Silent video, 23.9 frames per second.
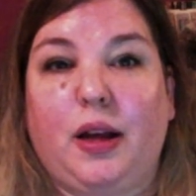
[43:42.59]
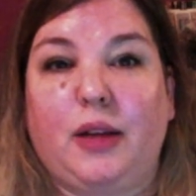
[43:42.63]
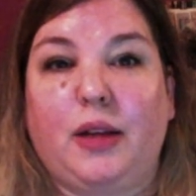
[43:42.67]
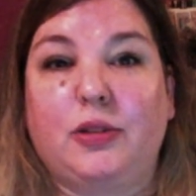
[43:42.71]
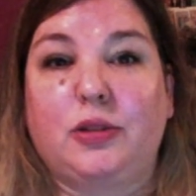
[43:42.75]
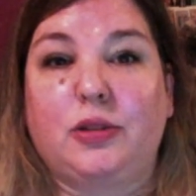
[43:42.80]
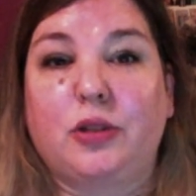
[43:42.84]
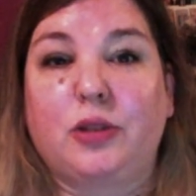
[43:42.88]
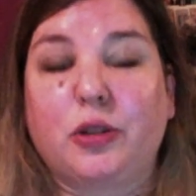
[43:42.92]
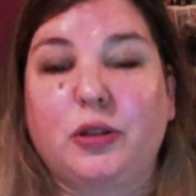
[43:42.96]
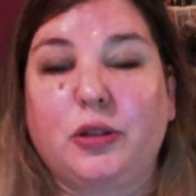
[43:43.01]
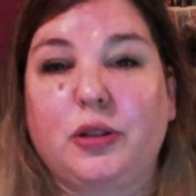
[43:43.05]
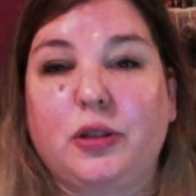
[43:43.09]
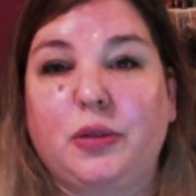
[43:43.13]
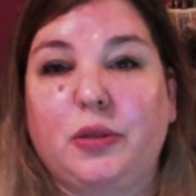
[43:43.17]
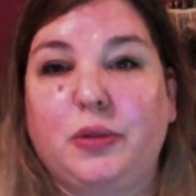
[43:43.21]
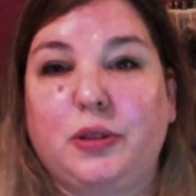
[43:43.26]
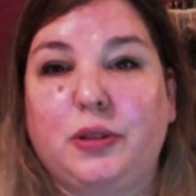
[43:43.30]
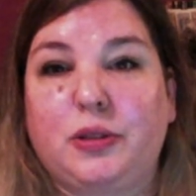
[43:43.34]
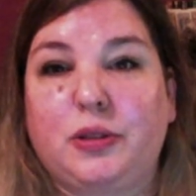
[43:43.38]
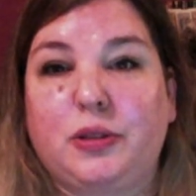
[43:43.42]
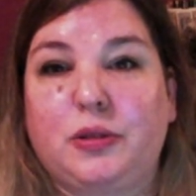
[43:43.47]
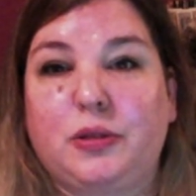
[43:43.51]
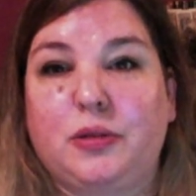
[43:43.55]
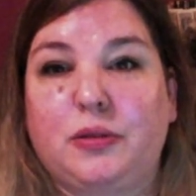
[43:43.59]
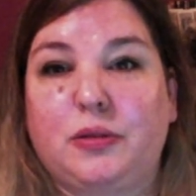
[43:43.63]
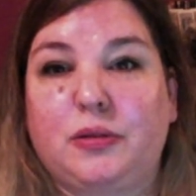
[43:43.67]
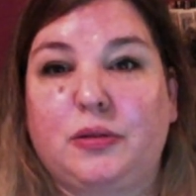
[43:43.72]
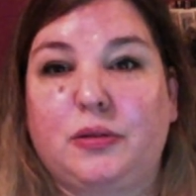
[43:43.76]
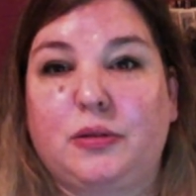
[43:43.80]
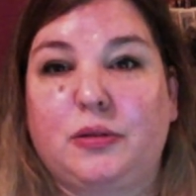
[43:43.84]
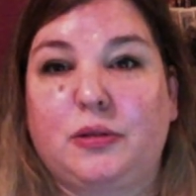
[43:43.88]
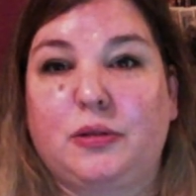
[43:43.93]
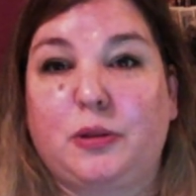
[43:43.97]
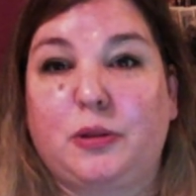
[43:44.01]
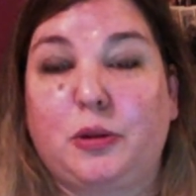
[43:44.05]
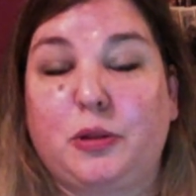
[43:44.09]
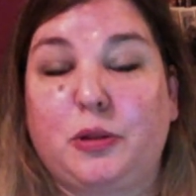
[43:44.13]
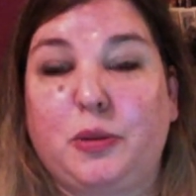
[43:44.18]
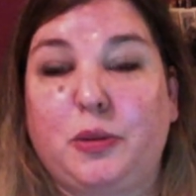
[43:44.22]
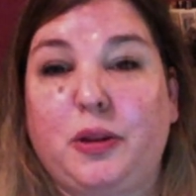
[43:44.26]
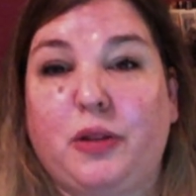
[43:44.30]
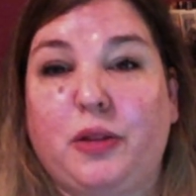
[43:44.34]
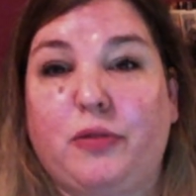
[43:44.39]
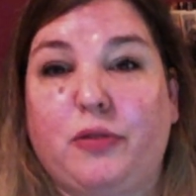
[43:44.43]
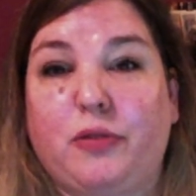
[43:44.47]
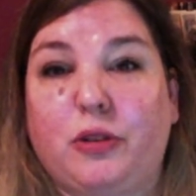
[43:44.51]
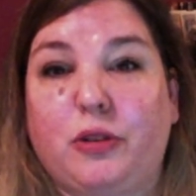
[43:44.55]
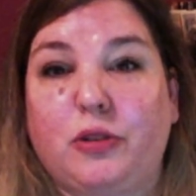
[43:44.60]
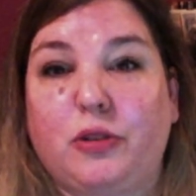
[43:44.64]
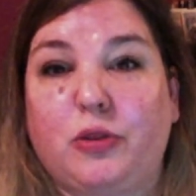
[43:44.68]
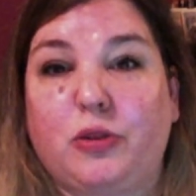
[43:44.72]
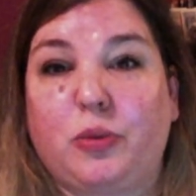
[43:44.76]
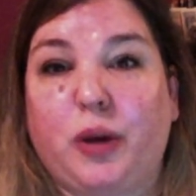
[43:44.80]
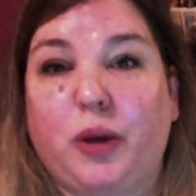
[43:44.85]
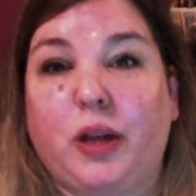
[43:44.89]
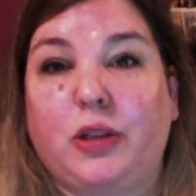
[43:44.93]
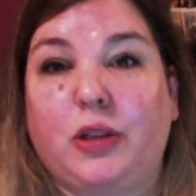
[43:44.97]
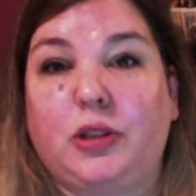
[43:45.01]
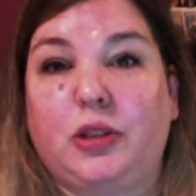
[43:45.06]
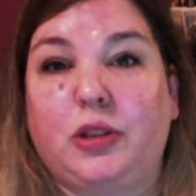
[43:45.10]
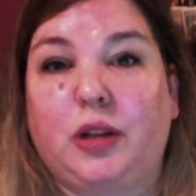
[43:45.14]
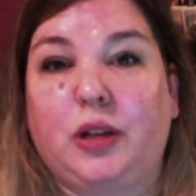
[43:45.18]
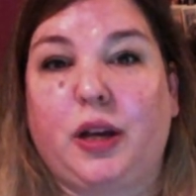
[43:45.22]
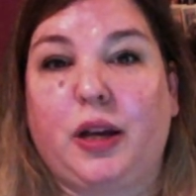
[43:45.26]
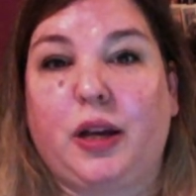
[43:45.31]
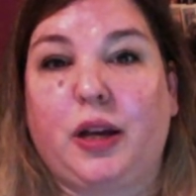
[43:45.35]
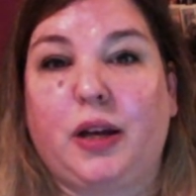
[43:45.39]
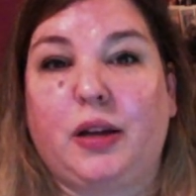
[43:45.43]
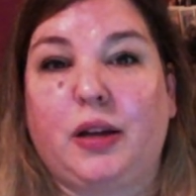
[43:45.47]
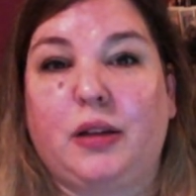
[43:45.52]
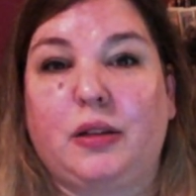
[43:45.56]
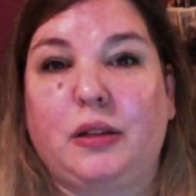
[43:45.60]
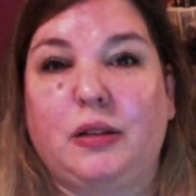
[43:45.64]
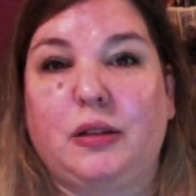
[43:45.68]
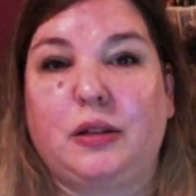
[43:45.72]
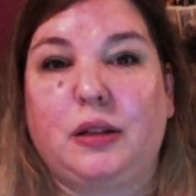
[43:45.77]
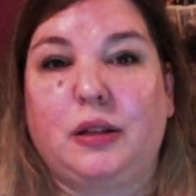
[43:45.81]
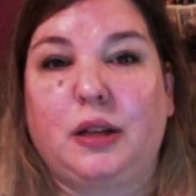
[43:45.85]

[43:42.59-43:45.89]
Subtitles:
Circe was supposed to be the first witch, and